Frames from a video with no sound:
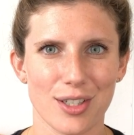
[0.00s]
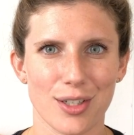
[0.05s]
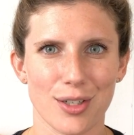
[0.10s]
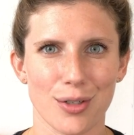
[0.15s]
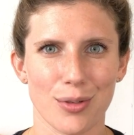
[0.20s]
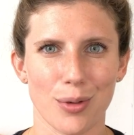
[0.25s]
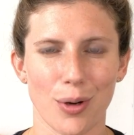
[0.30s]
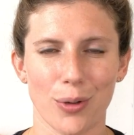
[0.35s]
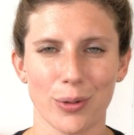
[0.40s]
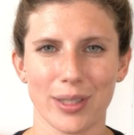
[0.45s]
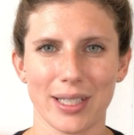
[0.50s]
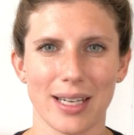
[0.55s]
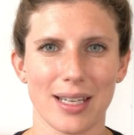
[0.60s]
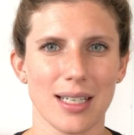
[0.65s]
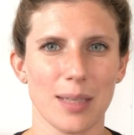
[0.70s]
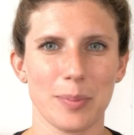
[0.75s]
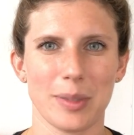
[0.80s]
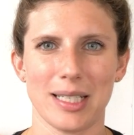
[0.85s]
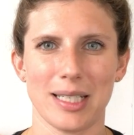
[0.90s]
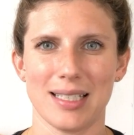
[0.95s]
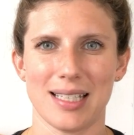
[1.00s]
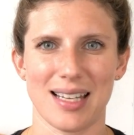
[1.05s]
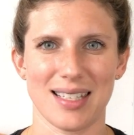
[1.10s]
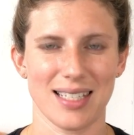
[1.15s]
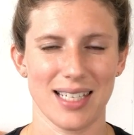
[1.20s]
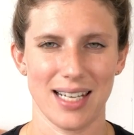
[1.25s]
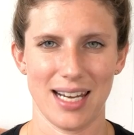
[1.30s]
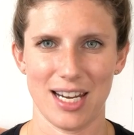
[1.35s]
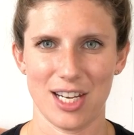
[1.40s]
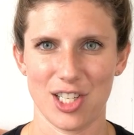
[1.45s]
to only end up in a
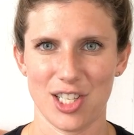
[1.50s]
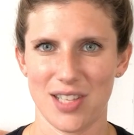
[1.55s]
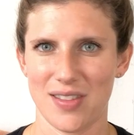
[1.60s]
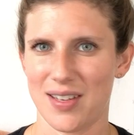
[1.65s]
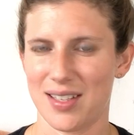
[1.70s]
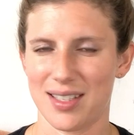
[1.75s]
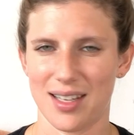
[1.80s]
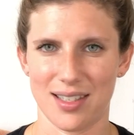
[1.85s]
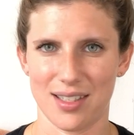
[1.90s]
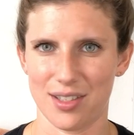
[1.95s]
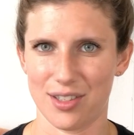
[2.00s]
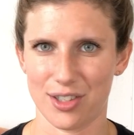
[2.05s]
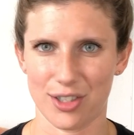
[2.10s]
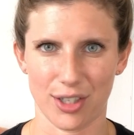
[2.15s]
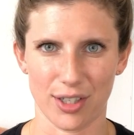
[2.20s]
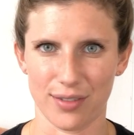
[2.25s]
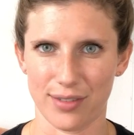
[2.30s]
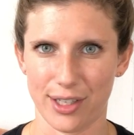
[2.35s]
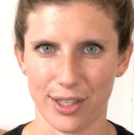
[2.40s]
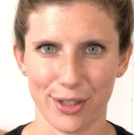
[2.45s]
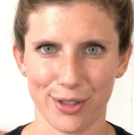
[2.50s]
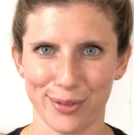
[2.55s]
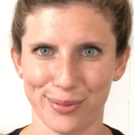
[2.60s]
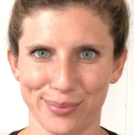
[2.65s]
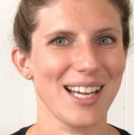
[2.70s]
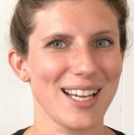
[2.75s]
destination that doesn't serve you.